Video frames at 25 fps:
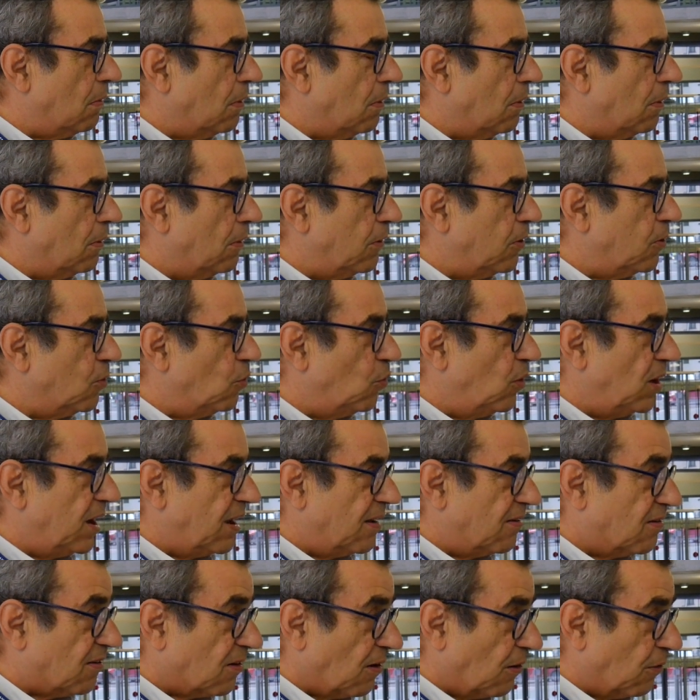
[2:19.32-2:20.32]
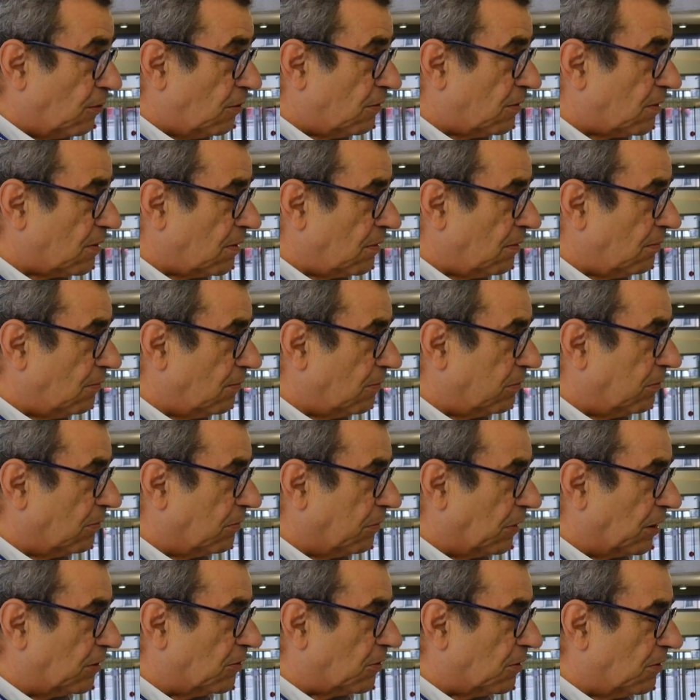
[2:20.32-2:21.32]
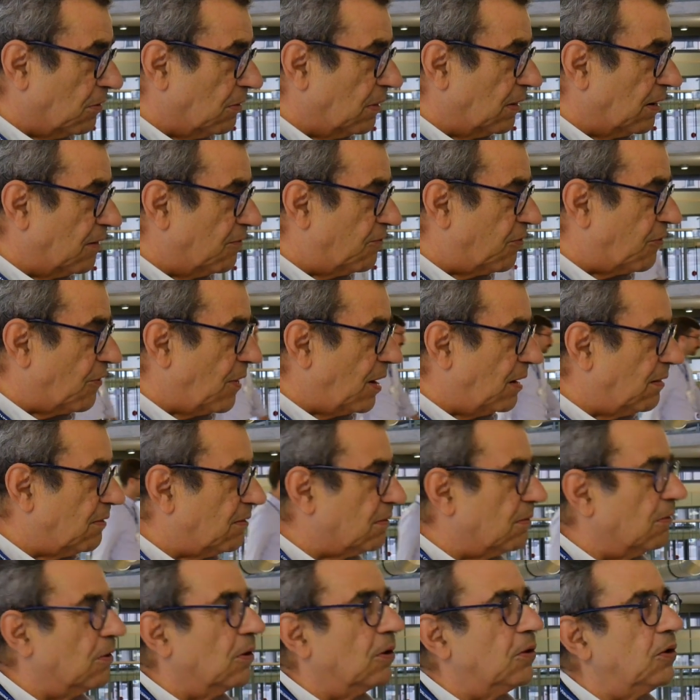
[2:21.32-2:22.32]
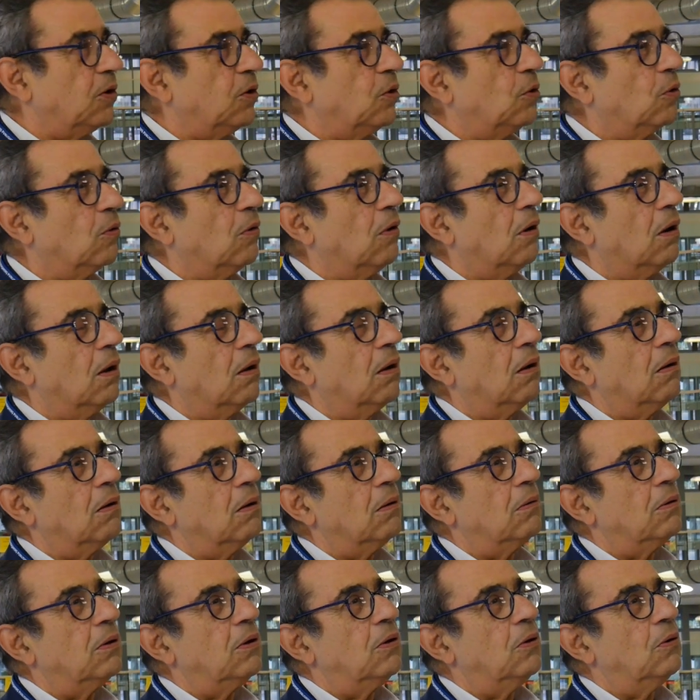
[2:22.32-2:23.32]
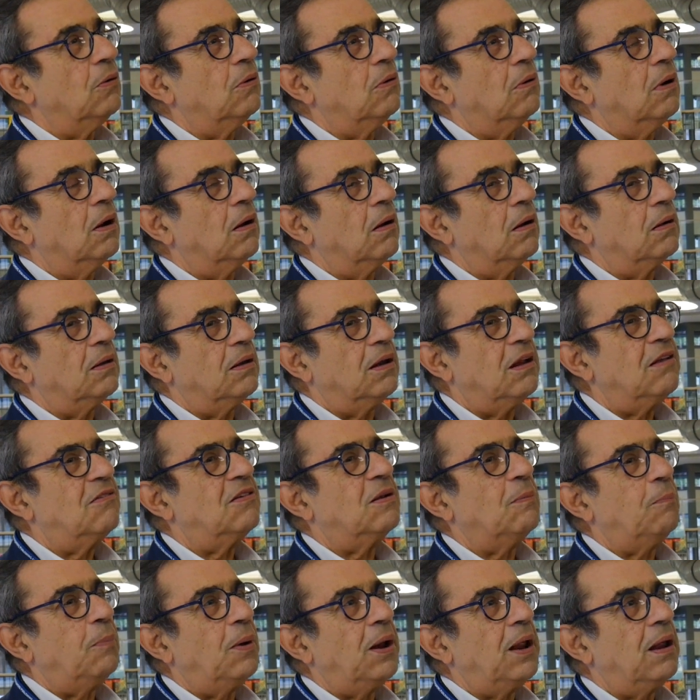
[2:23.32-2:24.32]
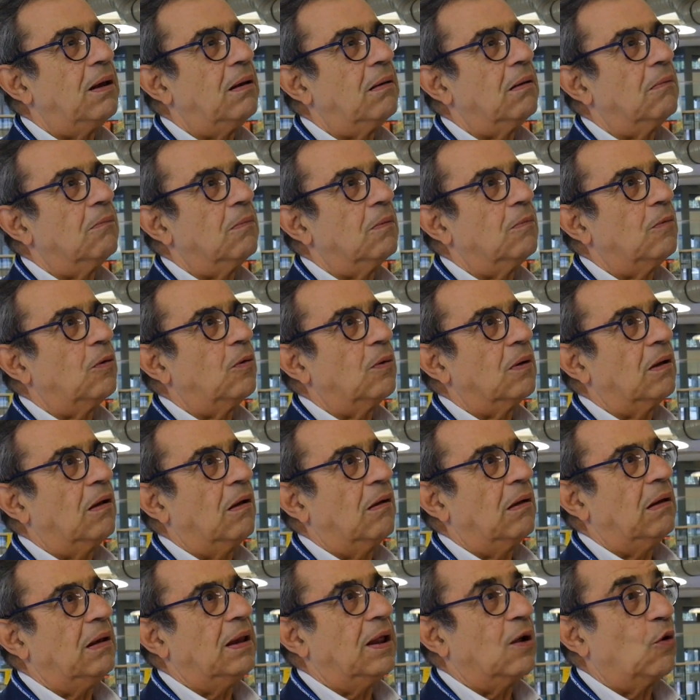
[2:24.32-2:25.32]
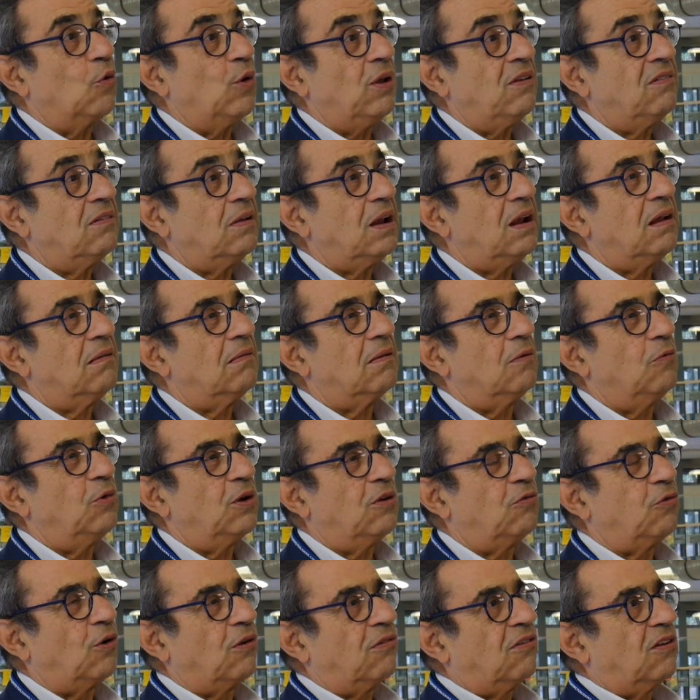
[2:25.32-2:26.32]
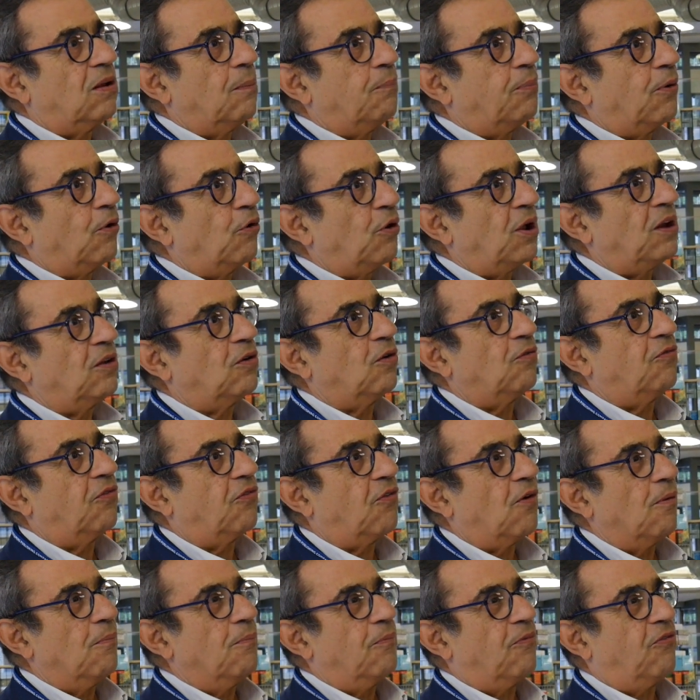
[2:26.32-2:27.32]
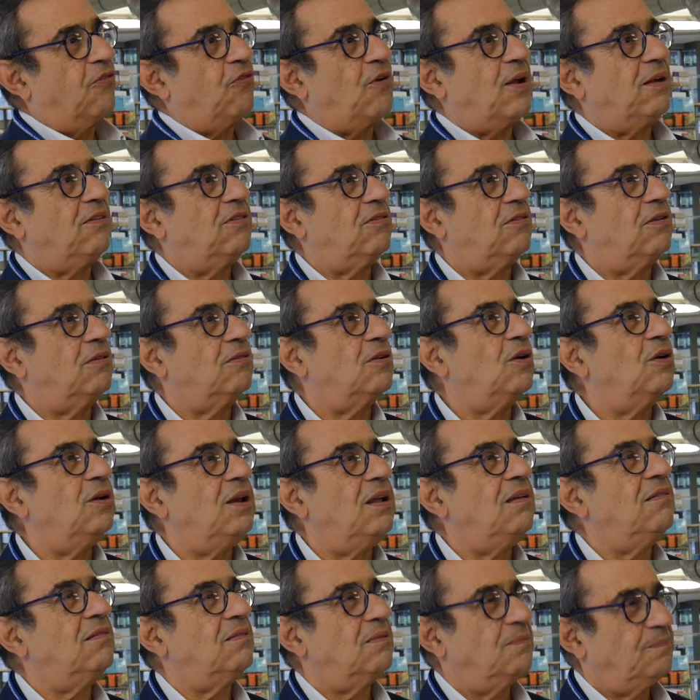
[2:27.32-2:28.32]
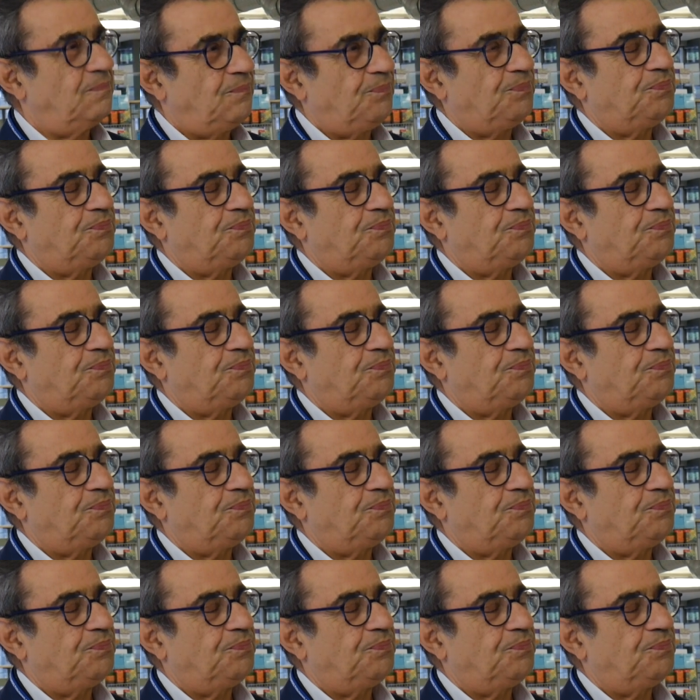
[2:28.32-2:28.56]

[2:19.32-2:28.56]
a new licence, was called in French, a new, uh, a new uh, discipline on uh, linguistics, which was separated from French studies.